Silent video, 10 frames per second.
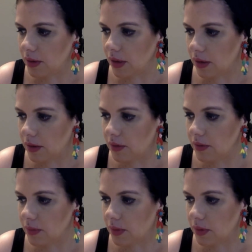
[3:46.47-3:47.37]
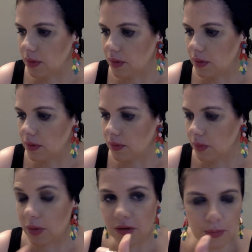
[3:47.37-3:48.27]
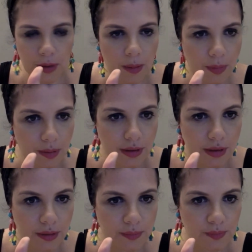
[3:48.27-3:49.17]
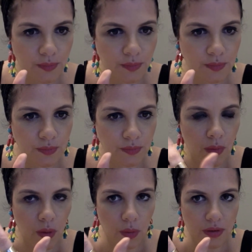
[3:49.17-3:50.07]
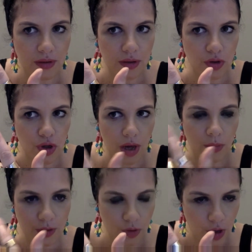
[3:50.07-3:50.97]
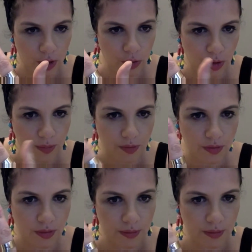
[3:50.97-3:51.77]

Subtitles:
Yeah. So, will this become public? Was it the child? Was the child Trump's?